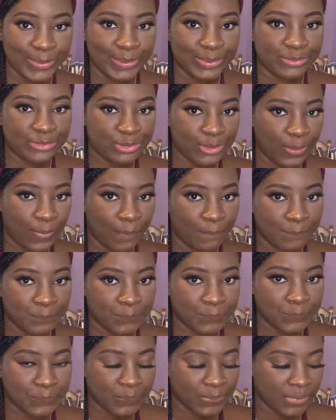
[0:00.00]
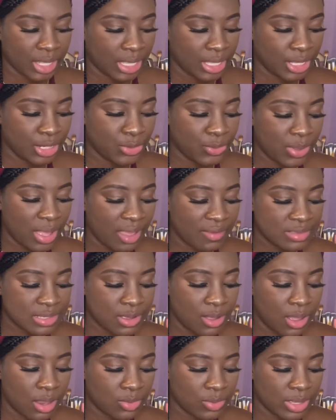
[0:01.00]
So you don't have to
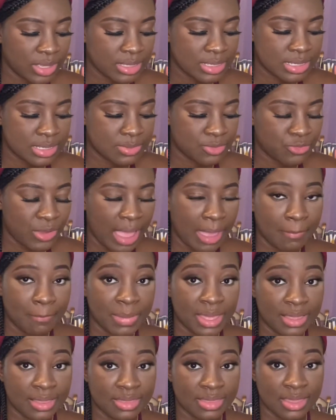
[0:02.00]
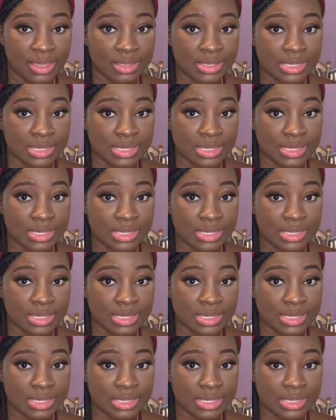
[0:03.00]
always write big things